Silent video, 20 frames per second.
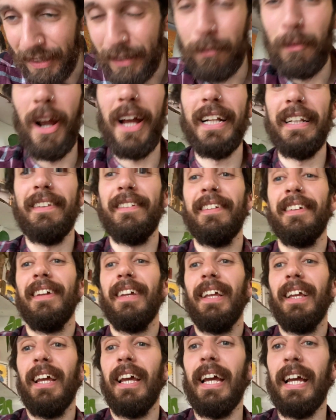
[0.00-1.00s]
Right,
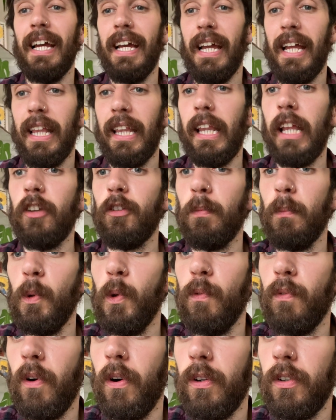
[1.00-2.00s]
let's
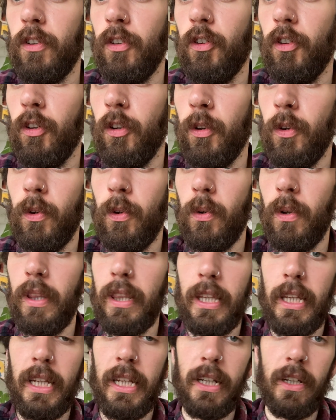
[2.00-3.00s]
move on to
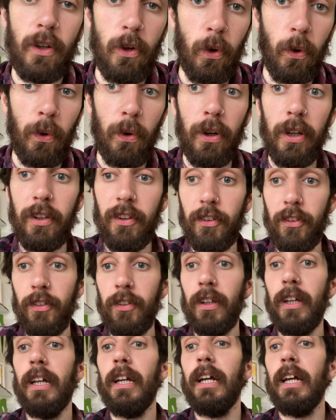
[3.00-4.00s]
the
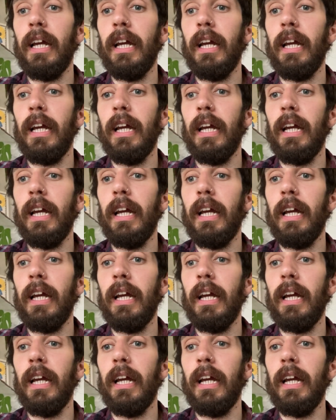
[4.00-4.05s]
chorus.